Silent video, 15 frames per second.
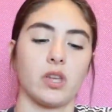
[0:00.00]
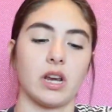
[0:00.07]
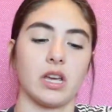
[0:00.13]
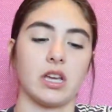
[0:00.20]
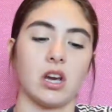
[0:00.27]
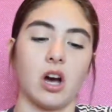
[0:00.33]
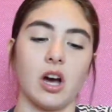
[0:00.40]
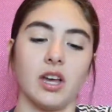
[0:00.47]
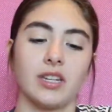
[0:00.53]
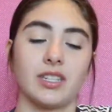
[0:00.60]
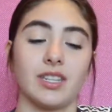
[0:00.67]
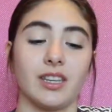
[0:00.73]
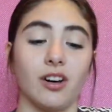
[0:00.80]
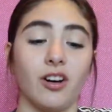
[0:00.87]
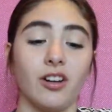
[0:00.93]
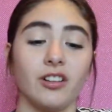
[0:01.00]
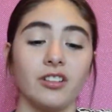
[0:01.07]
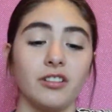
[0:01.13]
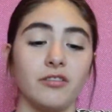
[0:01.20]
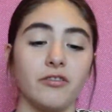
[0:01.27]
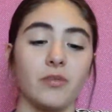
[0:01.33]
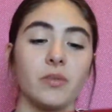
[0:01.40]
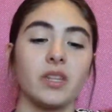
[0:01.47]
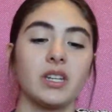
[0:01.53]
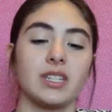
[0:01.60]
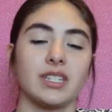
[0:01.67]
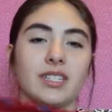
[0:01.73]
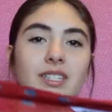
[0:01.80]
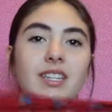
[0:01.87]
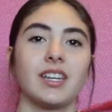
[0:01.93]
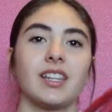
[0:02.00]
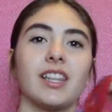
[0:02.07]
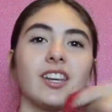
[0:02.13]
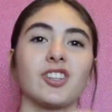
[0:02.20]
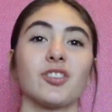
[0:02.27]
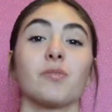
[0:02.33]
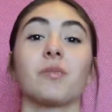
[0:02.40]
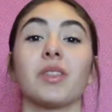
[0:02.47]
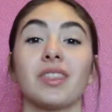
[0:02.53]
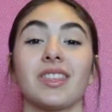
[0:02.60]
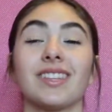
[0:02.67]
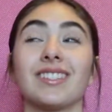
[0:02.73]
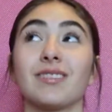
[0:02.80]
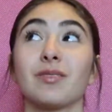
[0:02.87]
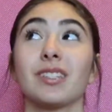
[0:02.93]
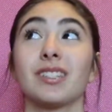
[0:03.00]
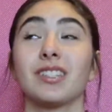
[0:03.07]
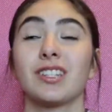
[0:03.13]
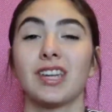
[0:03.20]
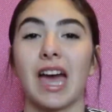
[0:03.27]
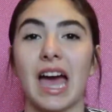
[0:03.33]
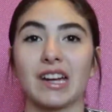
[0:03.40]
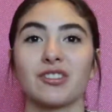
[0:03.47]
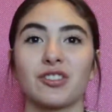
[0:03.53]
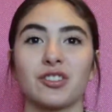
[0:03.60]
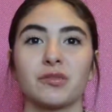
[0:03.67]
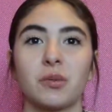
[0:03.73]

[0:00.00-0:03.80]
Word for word: that I got, also from the Disney collection, but this was extra